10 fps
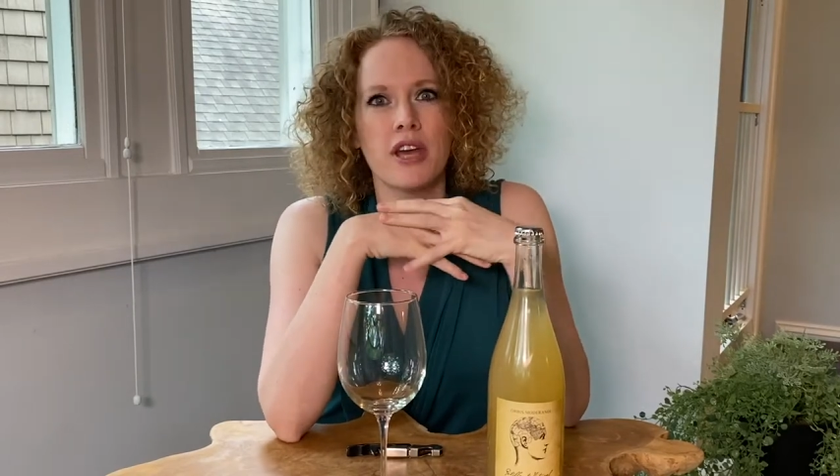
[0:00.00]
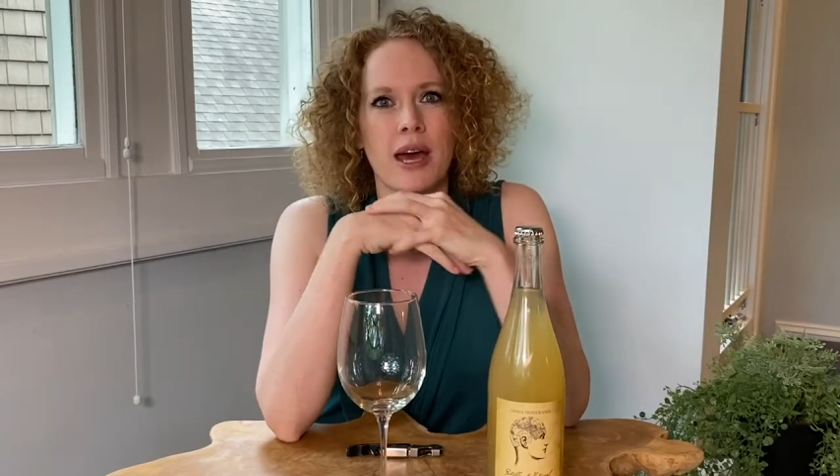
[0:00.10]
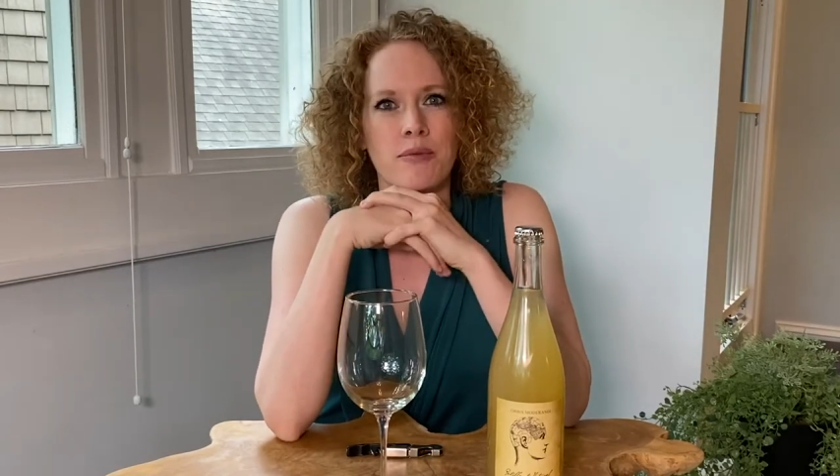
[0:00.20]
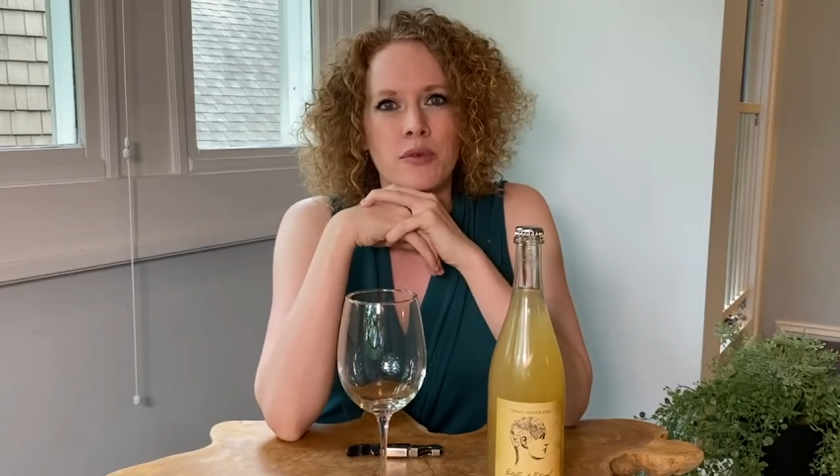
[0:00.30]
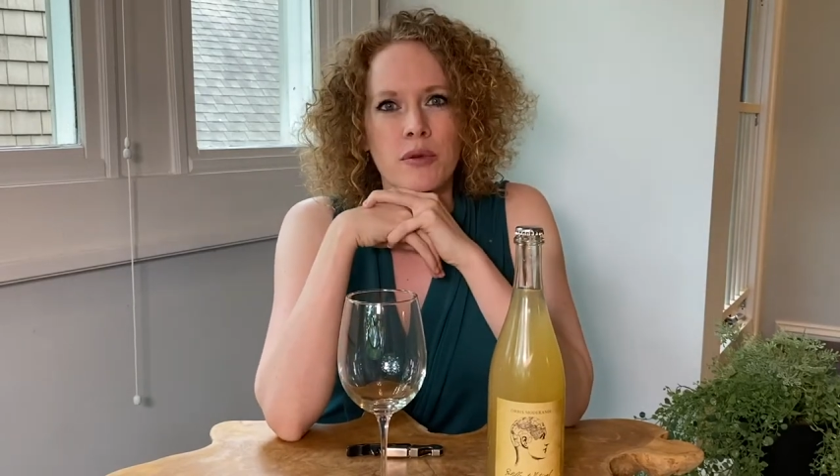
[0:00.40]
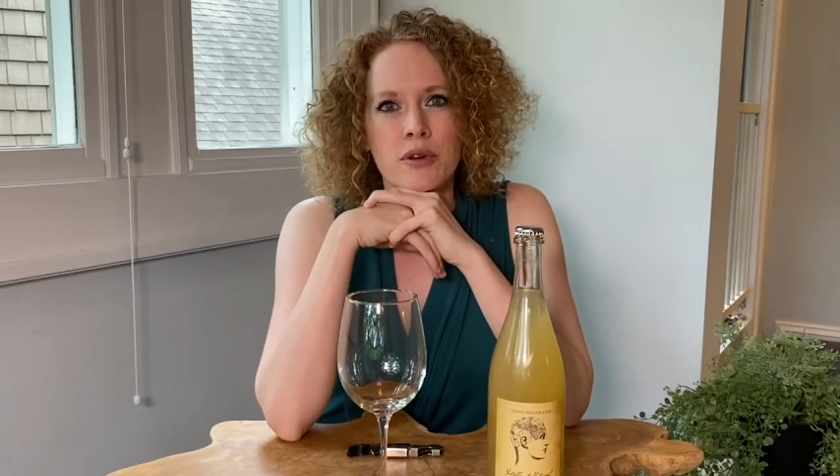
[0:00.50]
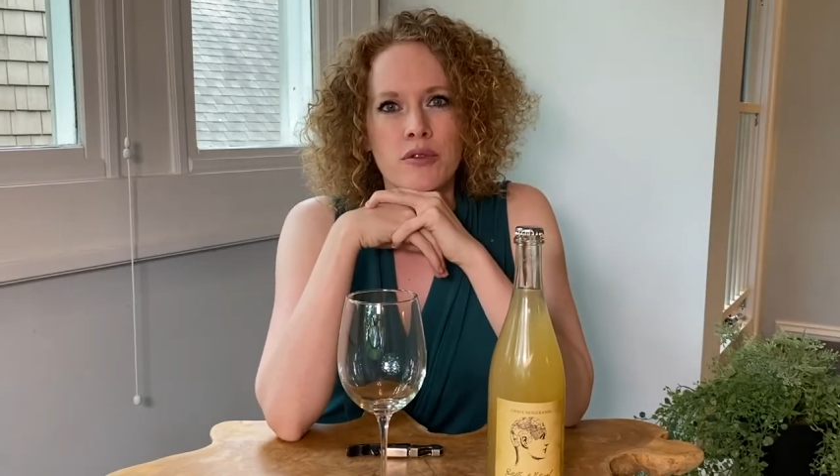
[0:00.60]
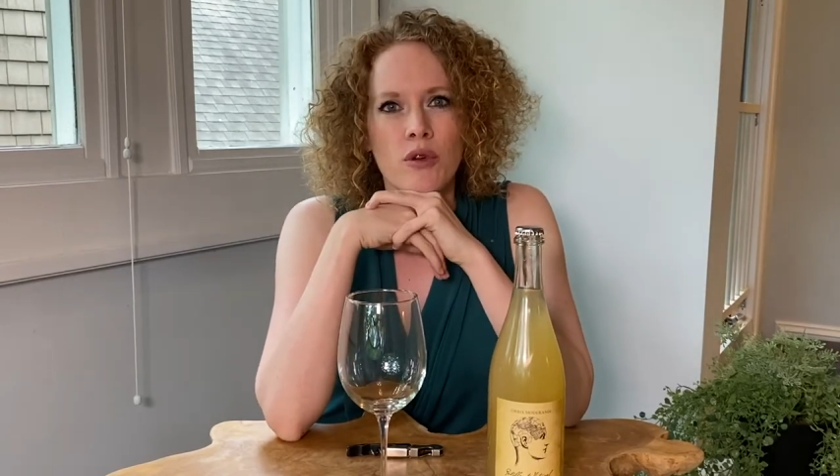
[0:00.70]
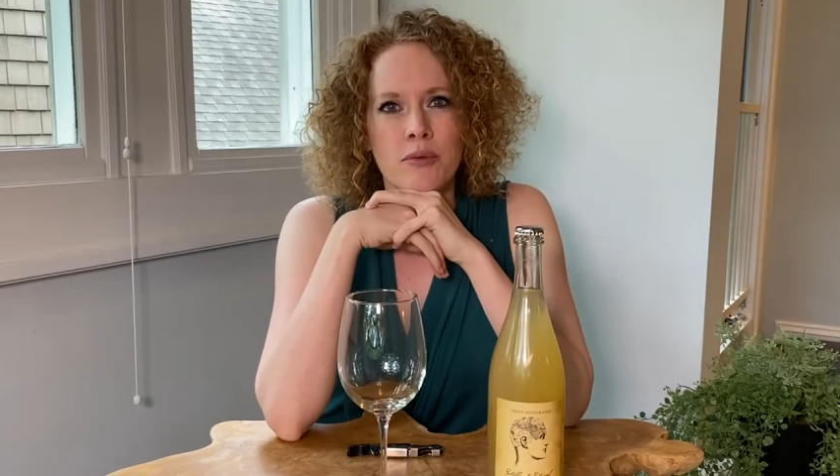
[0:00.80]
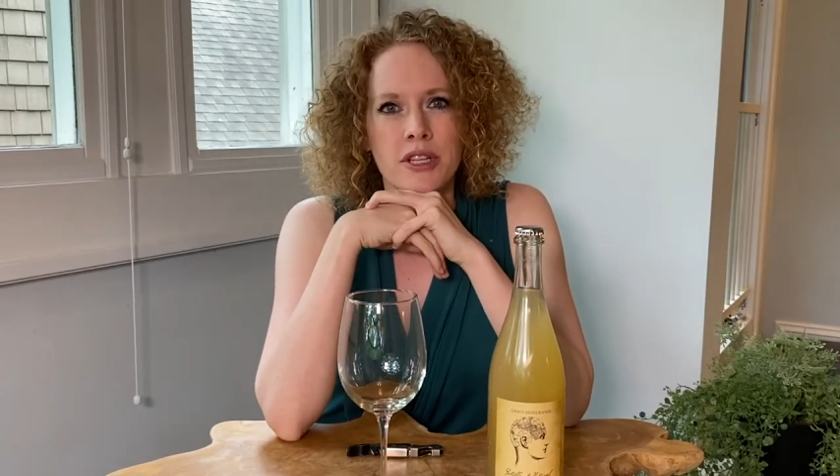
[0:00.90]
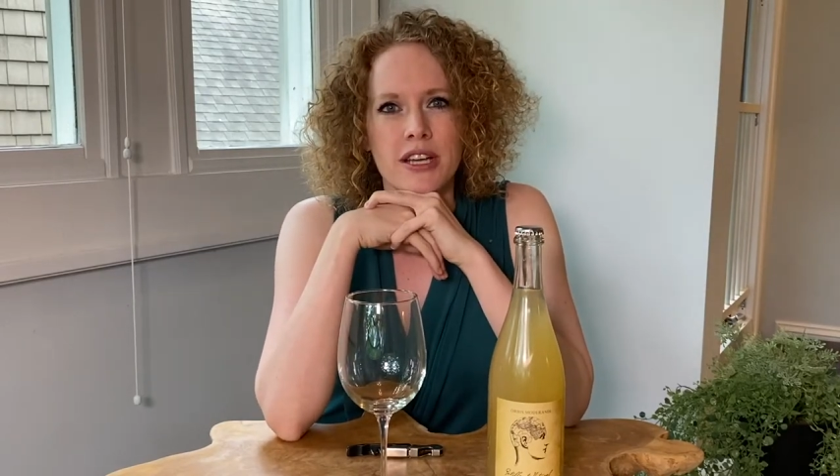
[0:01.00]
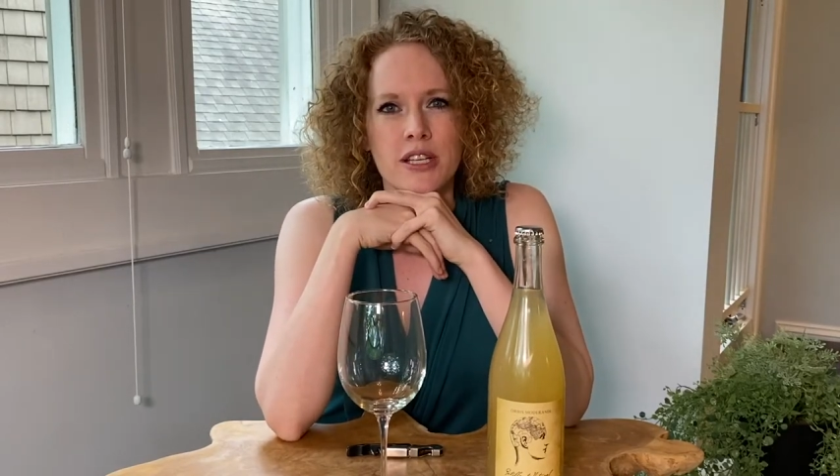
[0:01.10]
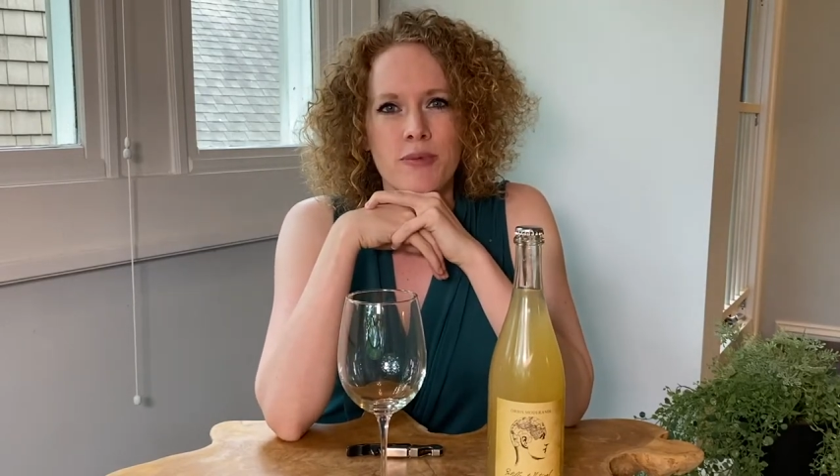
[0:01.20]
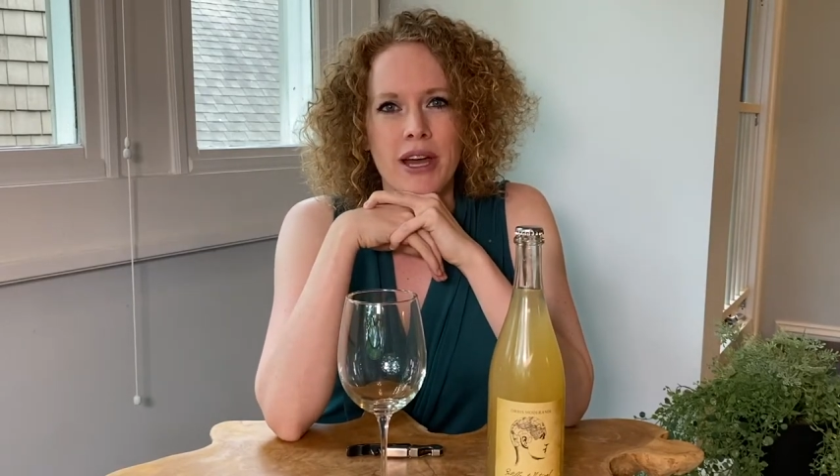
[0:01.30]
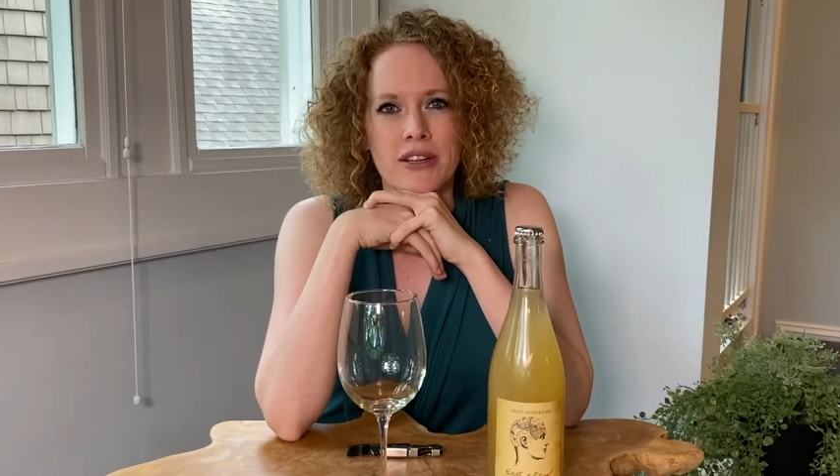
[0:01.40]
cap we would normally
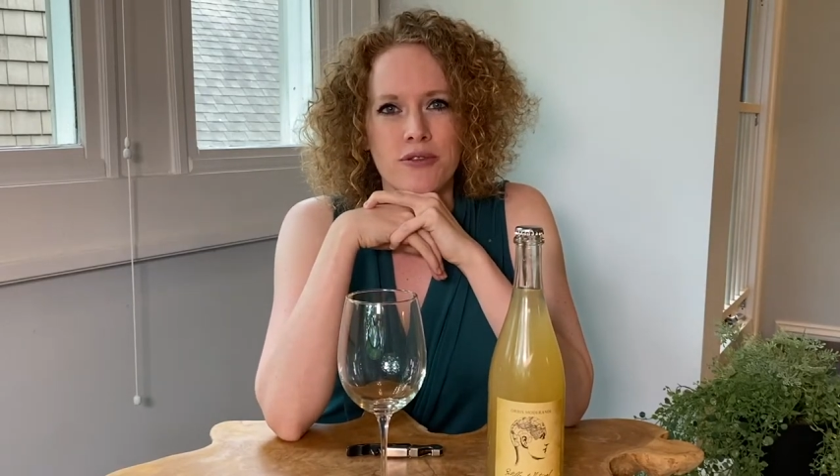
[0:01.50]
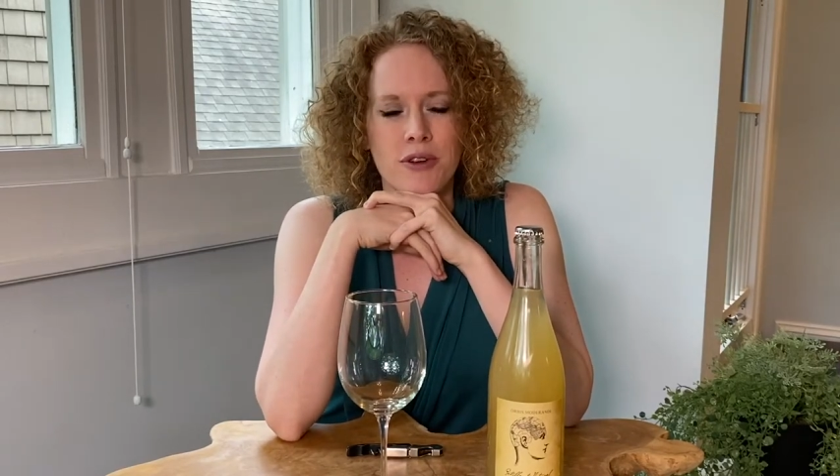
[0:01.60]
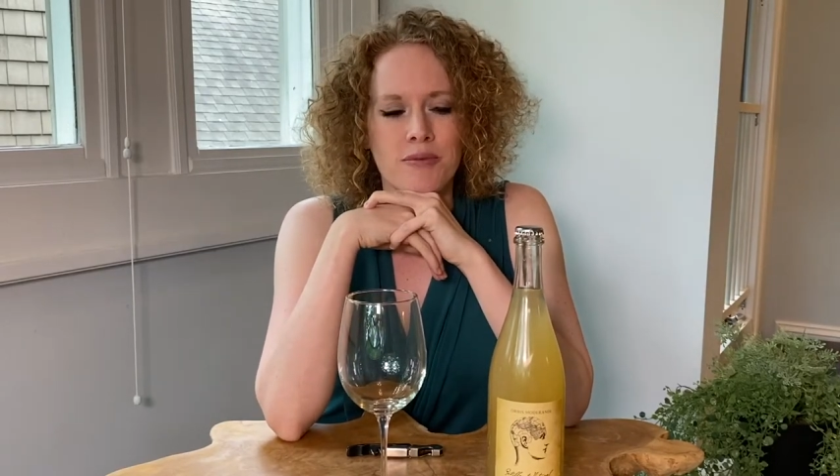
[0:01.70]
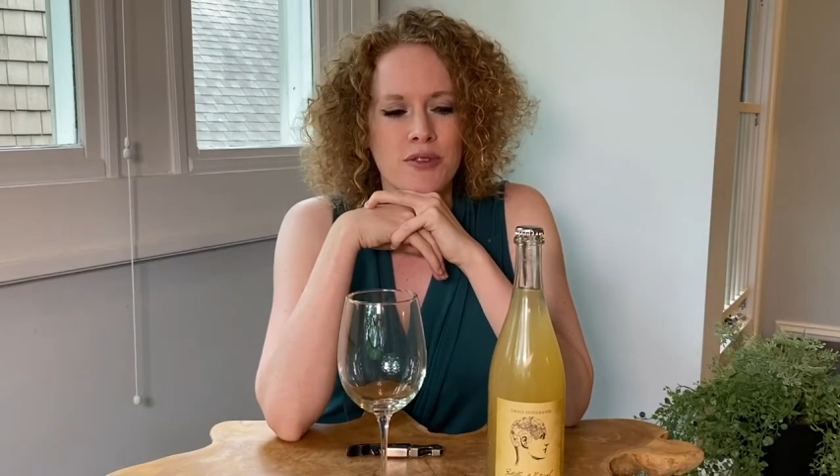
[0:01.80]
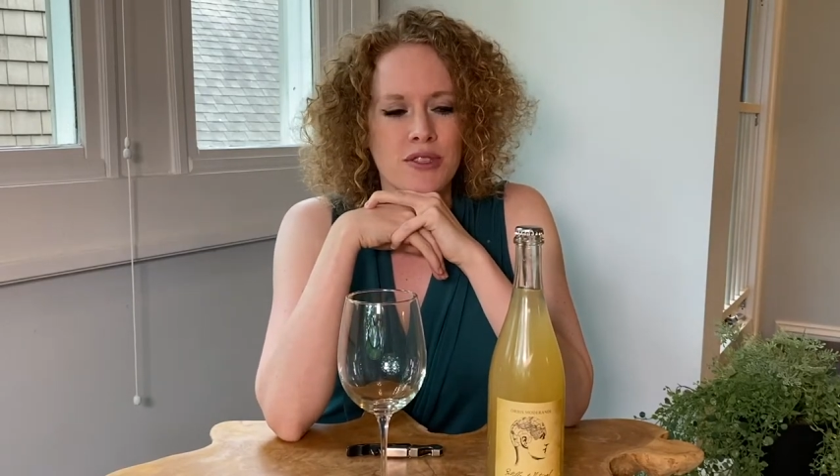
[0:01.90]
expect from New